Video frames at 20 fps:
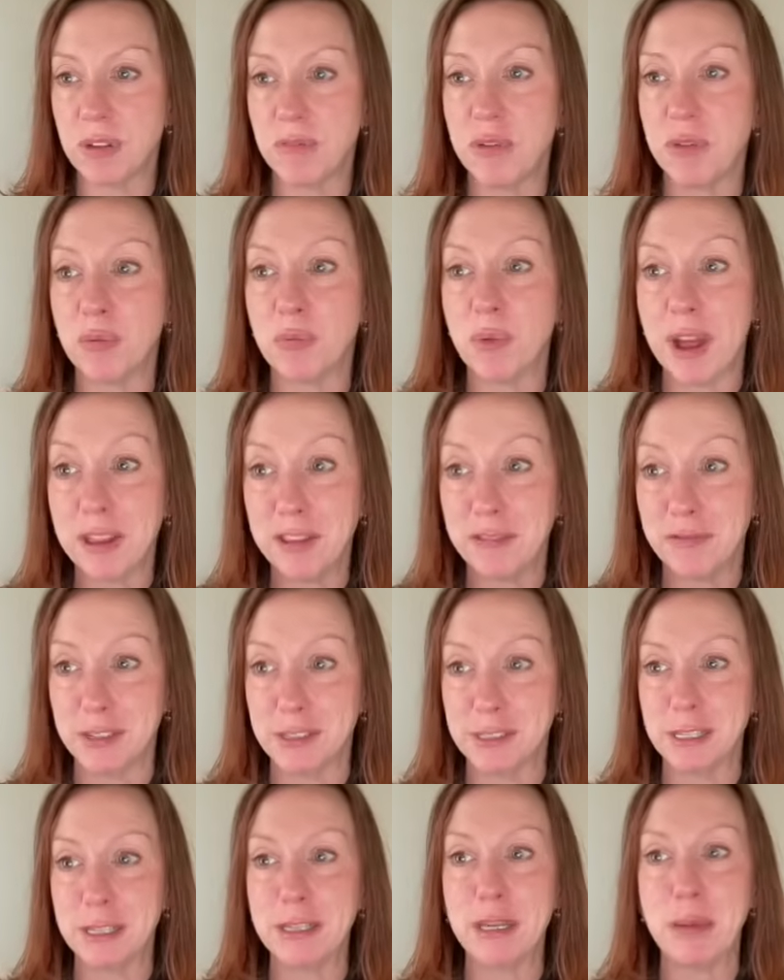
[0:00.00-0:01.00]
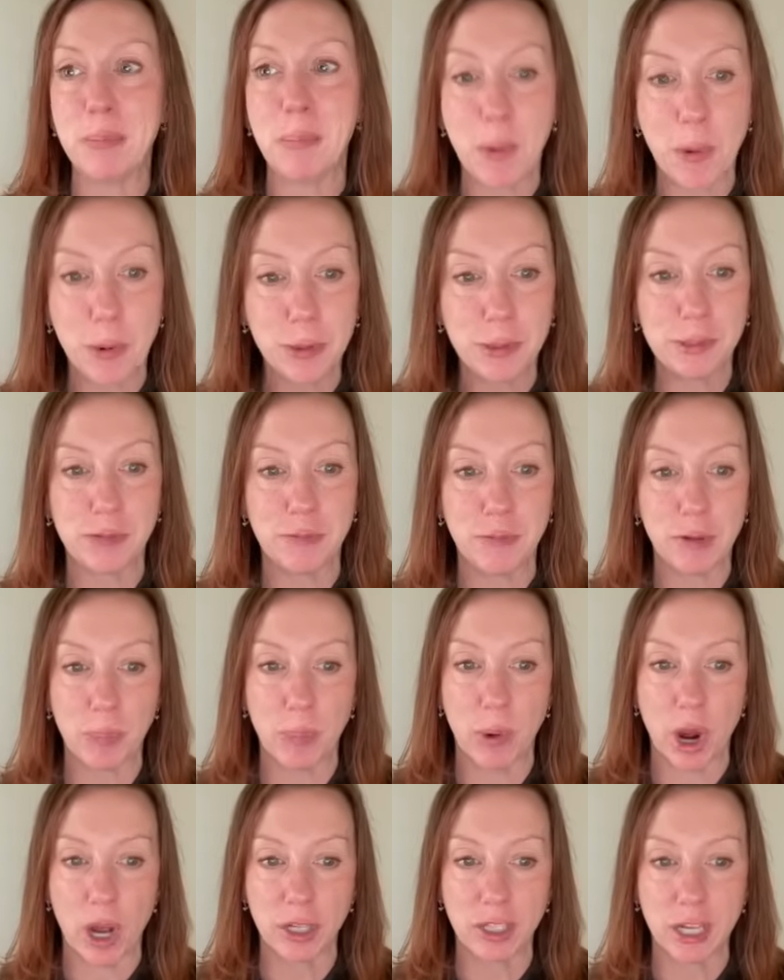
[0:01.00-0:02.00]
of the relevance and the importance of
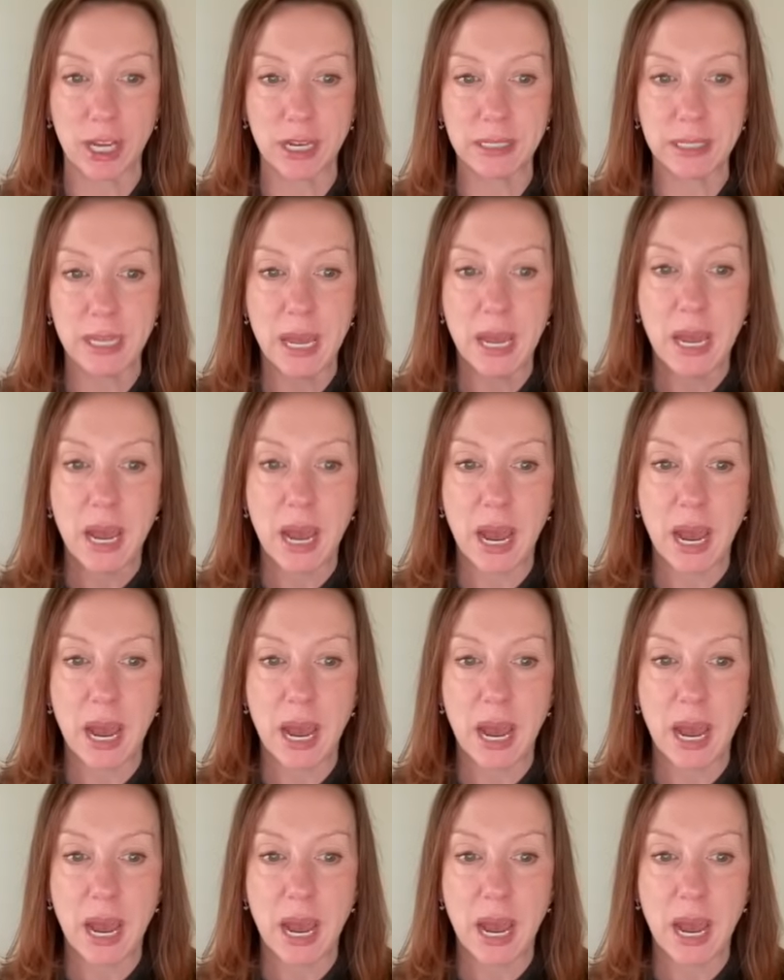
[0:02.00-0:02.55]
your project